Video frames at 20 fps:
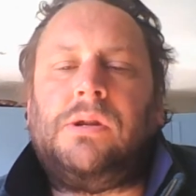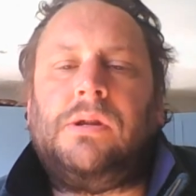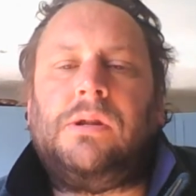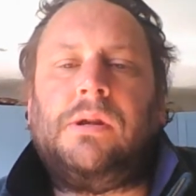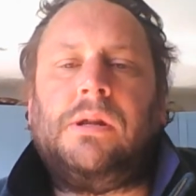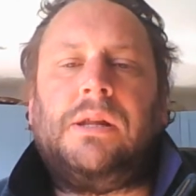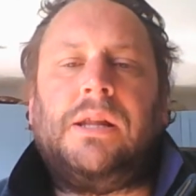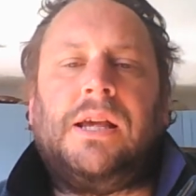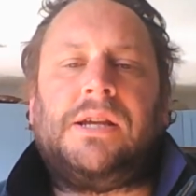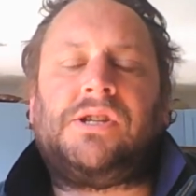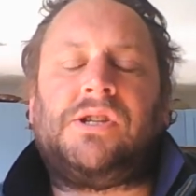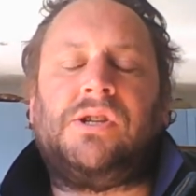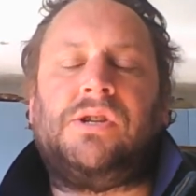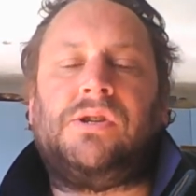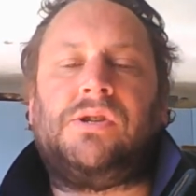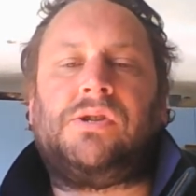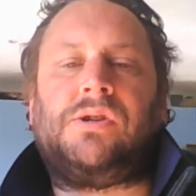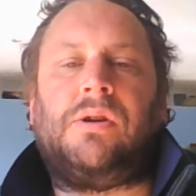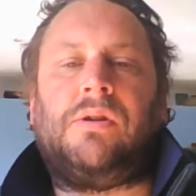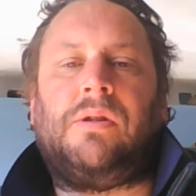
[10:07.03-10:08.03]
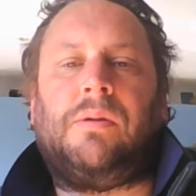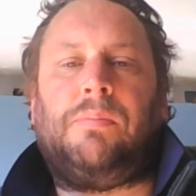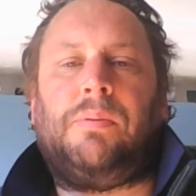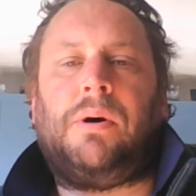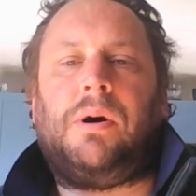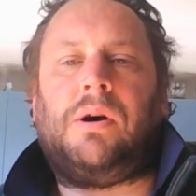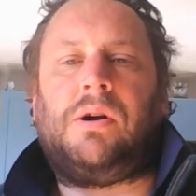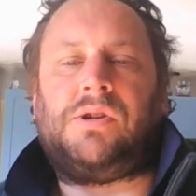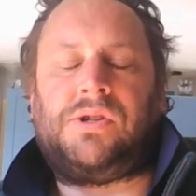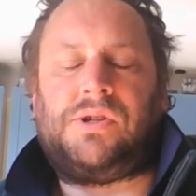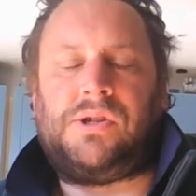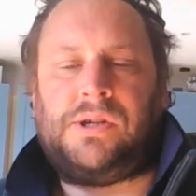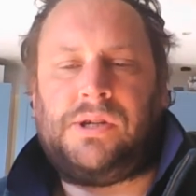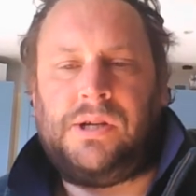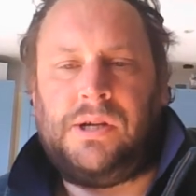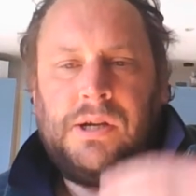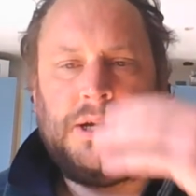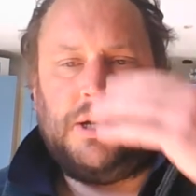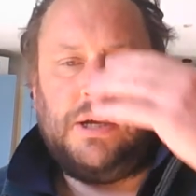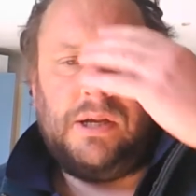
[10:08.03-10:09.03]
lessons of the past
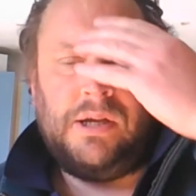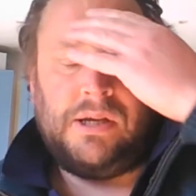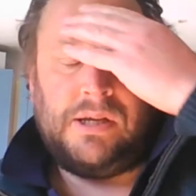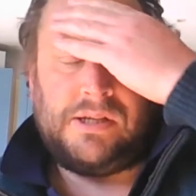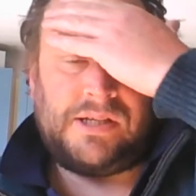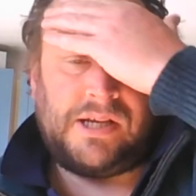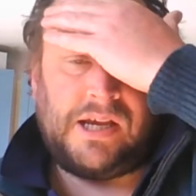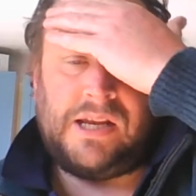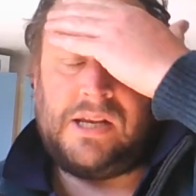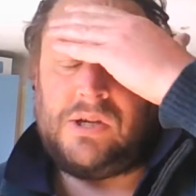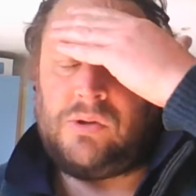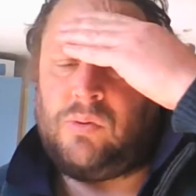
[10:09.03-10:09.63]
10,